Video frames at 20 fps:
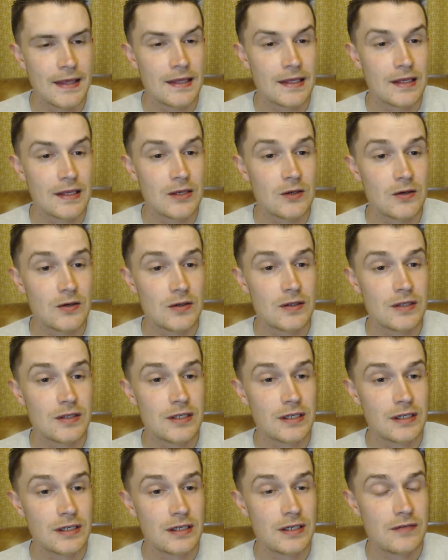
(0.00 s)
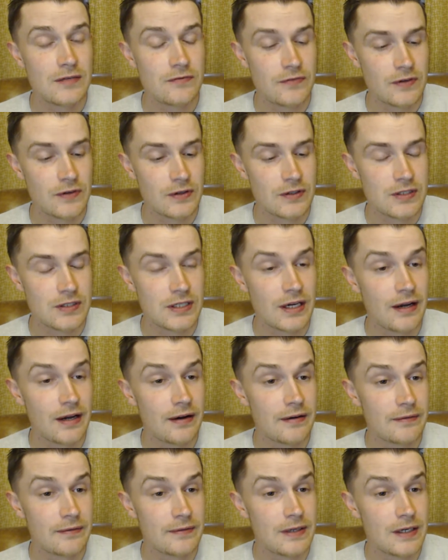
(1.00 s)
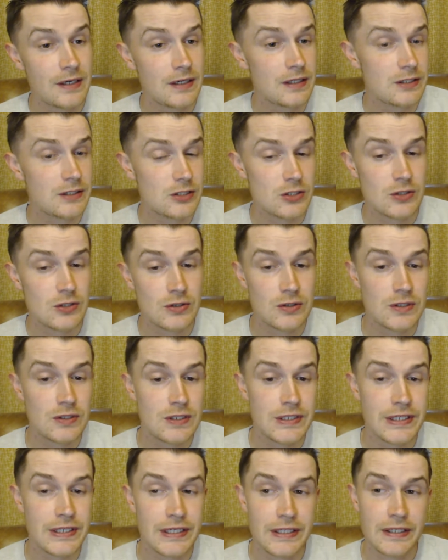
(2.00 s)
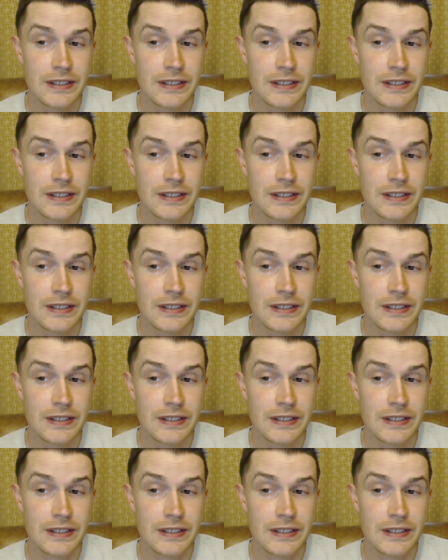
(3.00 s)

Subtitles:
Good day, Phil Tynan. Yes, good day,